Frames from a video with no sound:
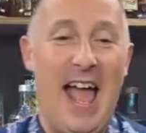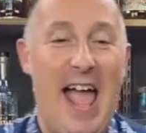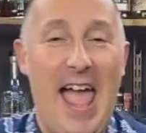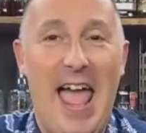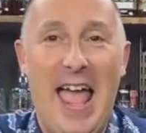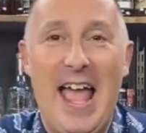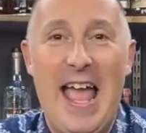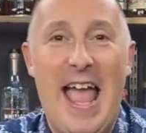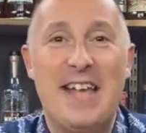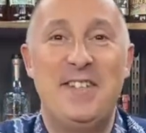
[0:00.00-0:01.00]

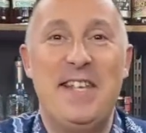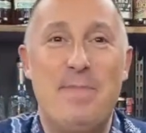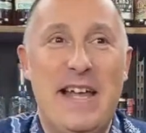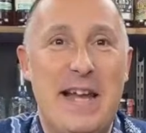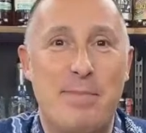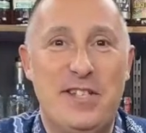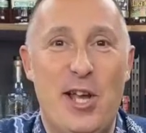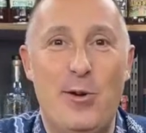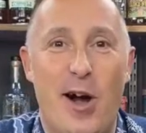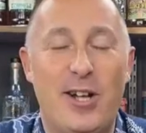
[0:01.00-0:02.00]
STB number
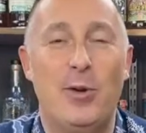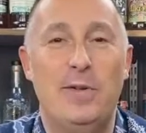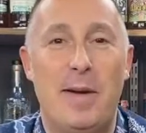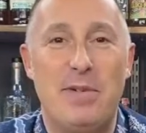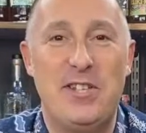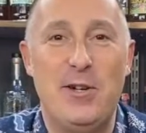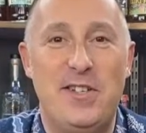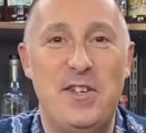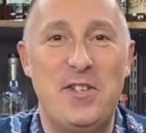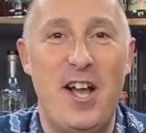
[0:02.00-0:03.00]
two. I call him number two because
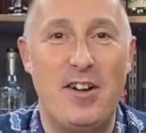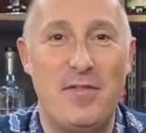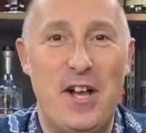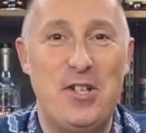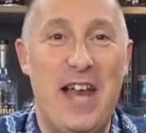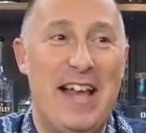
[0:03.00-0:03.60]
he's a younger version.